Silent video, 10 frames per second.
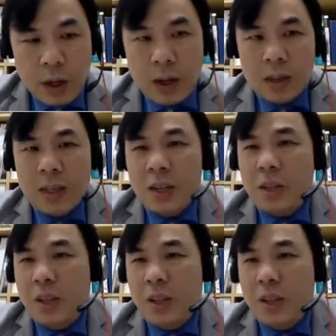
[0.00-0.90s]

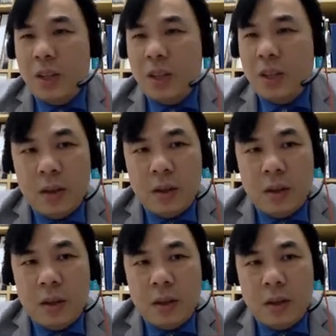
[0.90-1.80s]
such
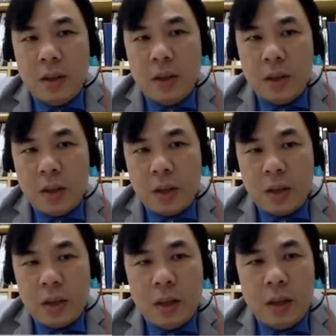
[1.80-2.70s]
that
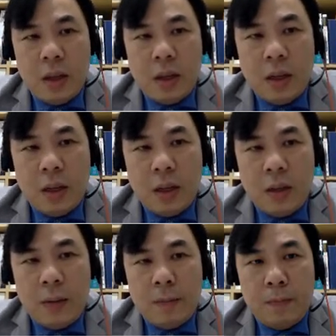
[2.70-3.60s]

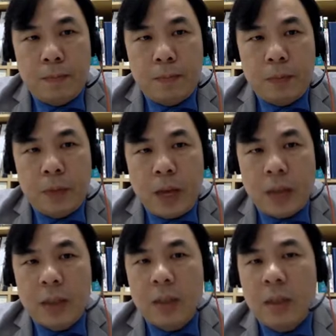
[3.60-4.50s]
um,
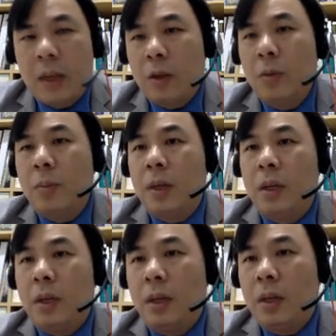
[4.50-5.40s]
x cannot
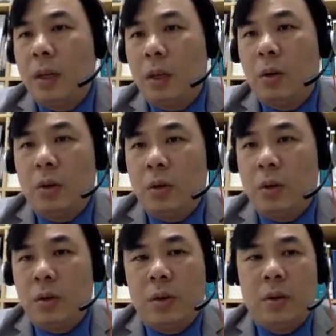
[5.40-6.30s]
be equal to
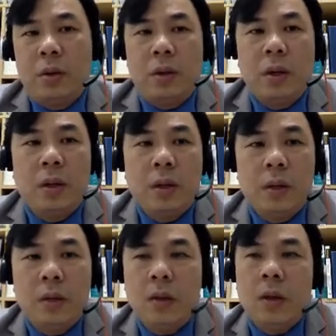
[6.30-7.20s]
0, right?
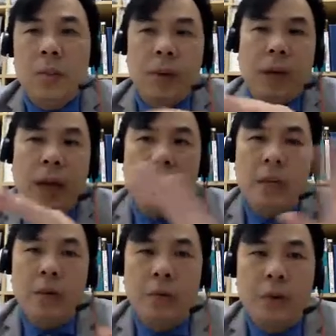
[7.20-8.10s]
So it can be
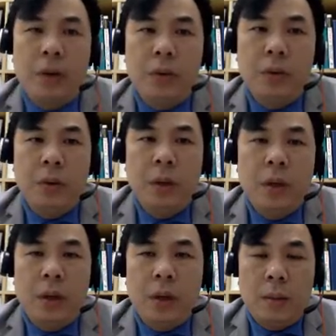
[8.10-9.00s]
any real
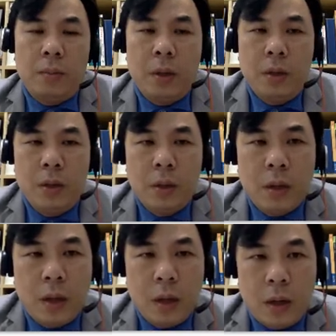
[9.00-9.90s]
numbers
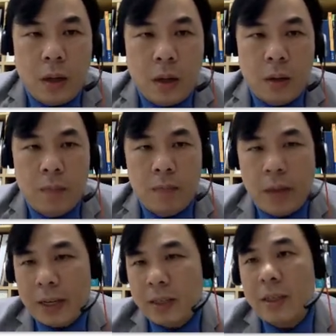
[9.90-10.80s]

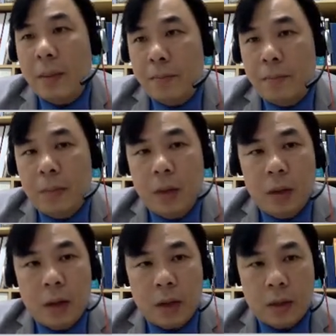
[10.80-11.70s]
except I